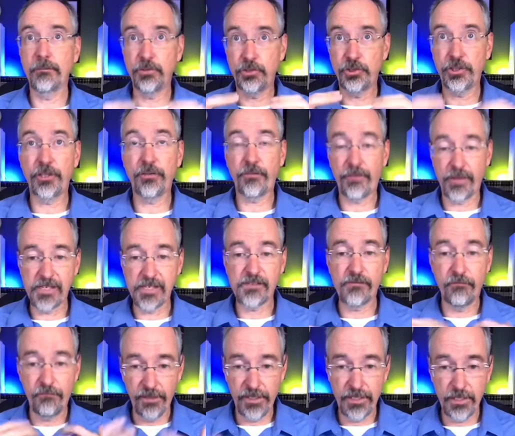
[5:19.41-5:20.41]
share this
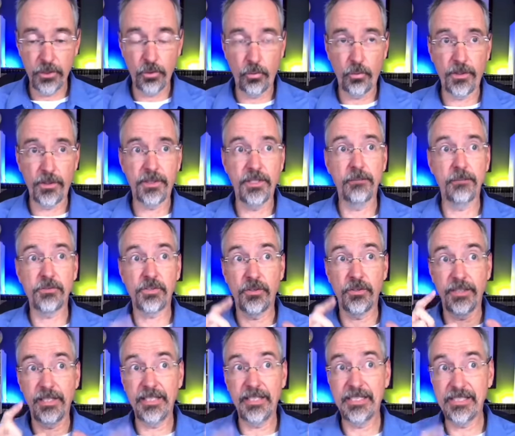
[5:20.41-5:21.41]
video with them so
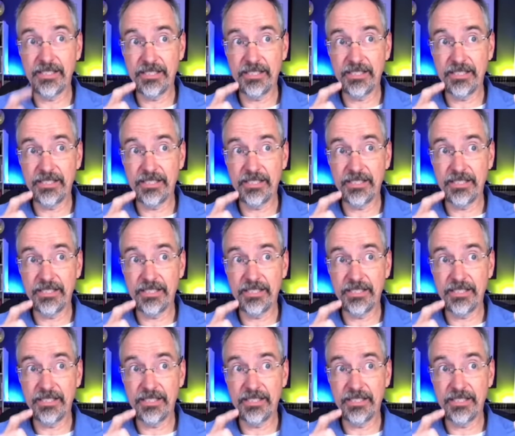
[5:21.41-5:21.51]
they can